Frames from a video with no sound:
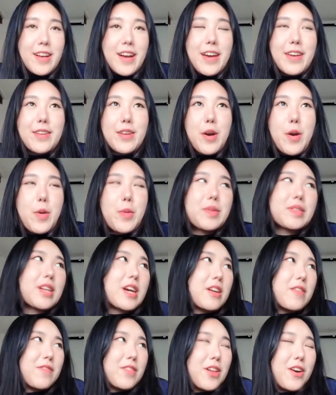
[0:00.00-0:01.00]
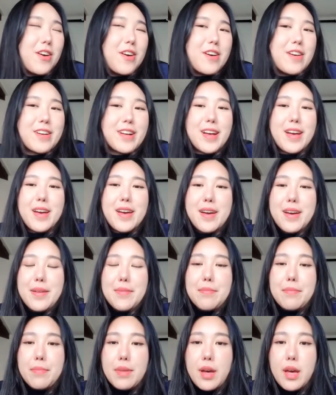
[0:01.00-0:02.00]
I know it was kind of long,
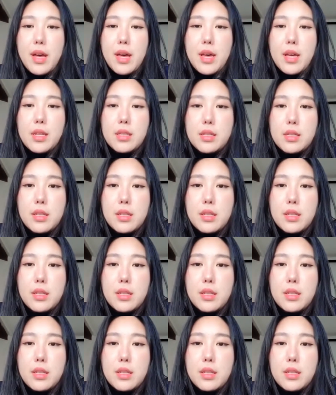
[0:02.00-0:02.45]
but